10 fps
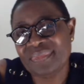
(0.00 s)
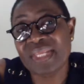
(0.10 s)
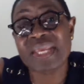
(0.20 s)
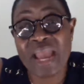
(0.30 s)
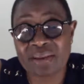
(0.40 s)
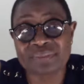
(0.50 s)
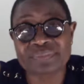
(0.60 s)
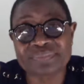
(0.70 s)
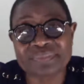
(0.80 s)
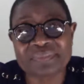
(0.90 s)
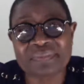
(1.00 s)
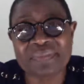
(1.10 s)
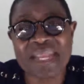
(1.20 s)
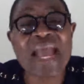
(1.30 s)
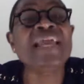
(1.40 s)
Yeah.
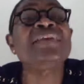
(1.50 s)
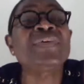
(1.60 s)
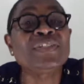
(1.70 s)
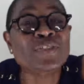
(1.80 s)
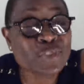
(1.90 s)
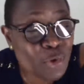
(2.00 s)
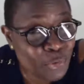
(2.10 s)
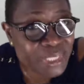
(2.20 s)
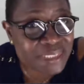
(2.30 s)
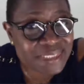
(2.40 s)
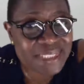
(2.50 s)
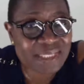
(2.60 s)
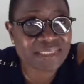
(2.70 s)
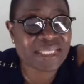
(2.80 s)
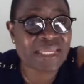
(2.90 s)
I even saw it
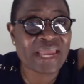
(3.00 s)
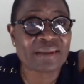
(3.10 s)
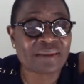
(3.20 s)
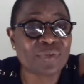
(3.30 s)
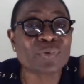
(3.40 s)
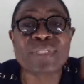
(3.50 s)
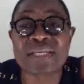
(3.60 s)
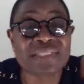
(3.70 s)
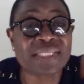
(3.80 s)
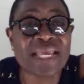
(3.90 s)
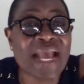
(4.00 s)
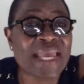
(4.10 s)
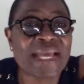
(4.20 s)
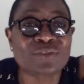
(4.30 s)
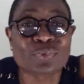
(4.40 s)
yesterday because yesterday
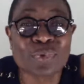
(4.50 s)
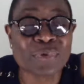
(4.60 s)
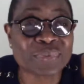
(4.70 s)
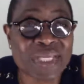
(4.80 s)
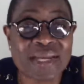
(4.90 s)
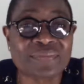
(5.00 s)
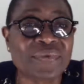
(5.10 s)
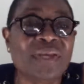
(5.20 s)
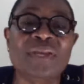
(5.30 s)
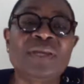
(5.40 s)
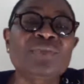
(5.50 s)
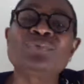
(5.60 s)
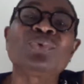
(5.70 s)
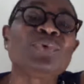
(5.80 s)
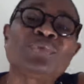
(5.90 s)
Aya took herself
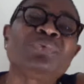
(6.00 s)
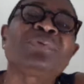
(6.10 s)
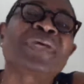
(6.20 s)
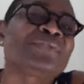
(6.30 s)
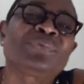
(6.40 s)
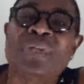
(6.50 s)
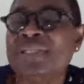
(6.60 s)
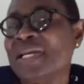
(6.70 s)
to go to a restaurant